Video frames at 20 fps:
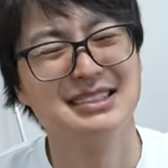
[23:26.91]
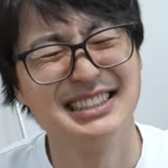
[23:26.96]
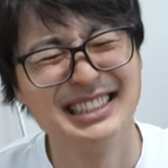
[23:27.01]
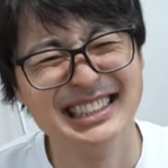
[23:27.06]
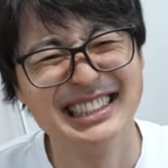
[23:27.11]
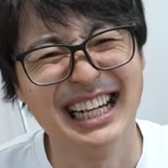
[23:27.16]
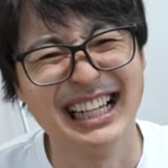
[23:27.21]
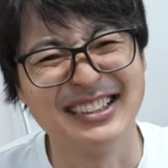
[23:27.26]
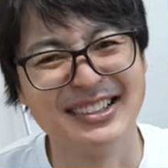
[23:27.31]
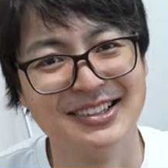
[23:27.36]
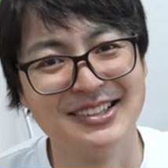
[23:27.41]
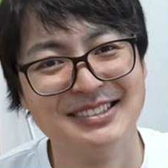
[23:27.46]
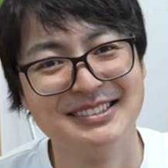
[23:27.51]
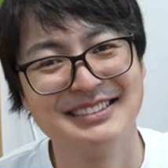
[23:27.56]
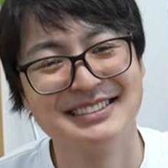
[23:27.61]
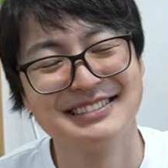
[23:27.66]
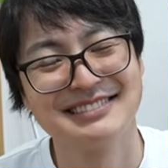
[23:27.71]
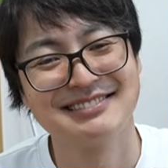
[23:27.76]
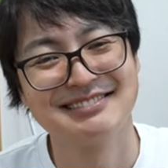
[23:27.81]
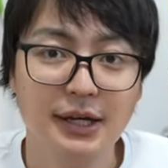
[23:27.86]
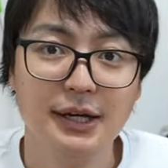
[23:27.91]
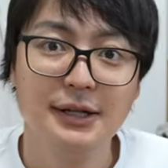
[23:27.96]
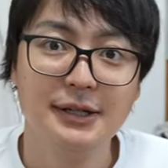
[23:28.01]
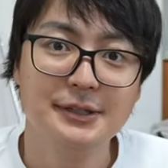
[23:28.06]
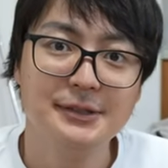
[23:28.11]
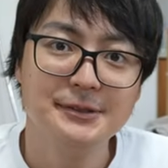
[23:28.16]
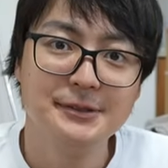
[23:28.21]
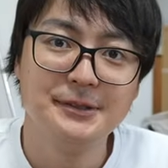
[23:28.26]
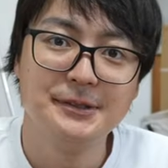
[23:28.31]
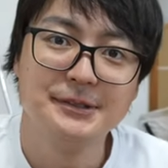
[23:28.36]
Psycho.
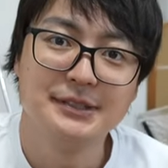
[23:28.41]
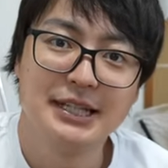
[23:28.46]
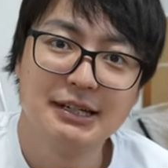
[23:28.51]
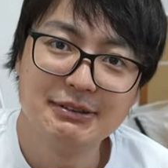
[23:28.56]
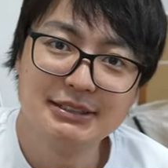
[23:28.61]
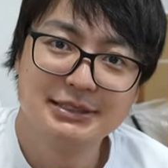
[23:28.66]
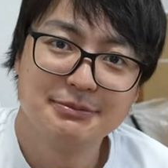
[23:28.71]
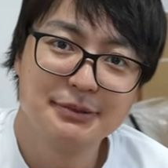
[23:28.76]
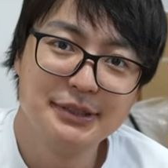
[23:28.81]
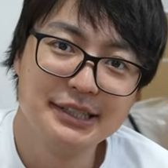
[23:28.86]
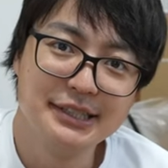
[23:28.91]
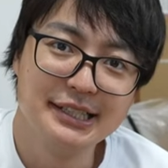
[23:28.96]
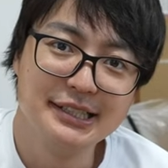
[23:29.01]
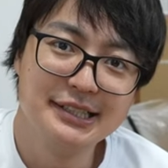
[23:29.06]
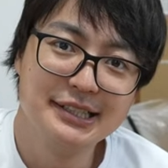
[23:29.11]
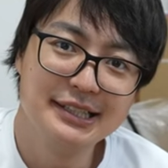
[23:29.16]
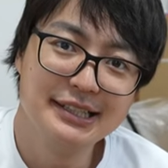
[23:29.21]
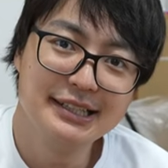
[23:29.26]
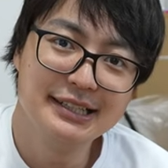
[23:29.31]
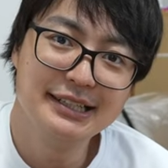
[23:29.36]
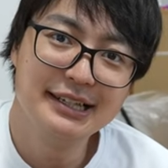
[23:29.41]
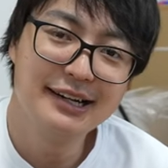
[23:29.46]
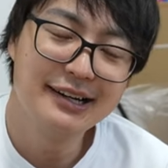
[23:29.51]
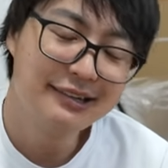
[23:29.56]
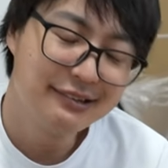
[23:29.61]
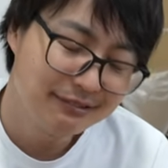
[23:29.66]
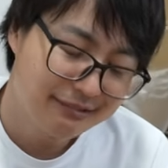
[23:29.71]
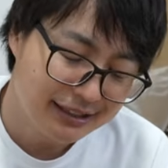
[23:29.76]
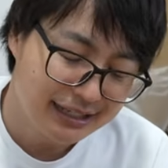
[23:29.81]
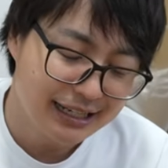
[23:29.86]
Ooh, that was pretty good.
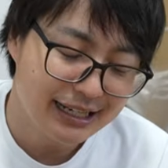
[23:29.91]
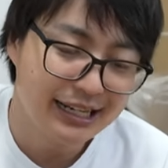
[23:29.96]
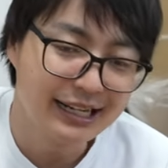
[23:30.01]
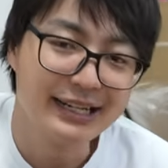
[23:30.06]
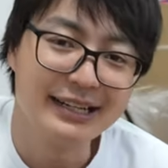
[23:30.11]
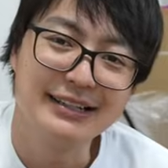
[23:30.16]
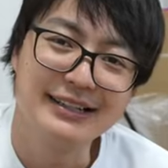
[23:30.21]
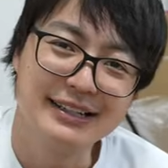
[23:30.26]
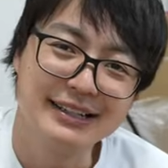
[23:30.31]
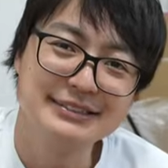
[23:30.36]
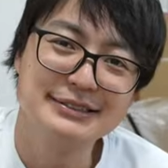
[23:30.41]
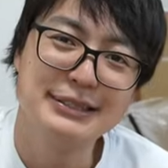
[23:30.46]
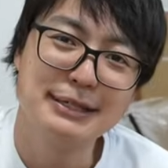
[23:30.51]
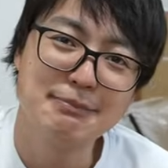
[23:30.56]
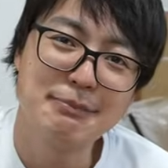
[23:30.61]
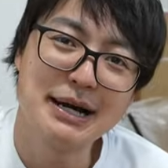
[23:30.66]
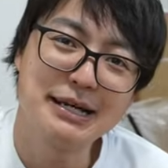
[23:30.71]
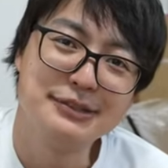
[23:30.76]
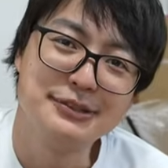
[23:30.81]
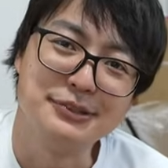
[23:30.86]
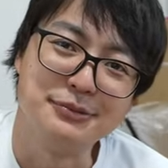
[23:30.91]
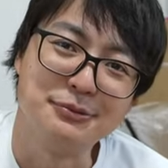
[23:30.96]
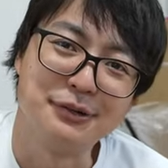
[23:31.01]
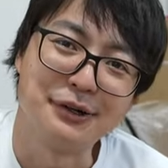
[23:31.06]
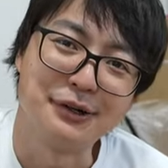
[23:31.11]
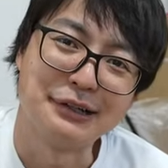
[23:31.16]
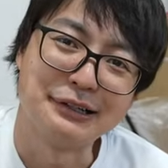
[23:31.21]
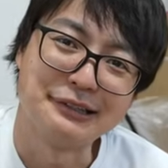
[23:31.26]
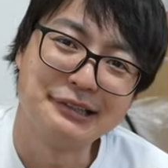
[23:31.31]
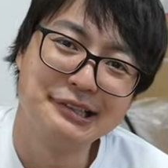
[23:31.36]
All right, let's get back to
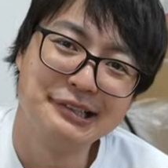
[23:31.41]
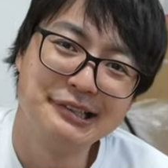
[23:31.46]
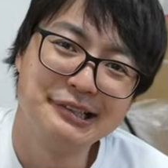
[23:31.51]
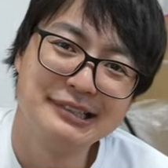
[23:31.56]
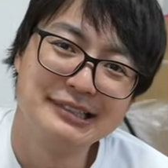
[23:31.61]
work.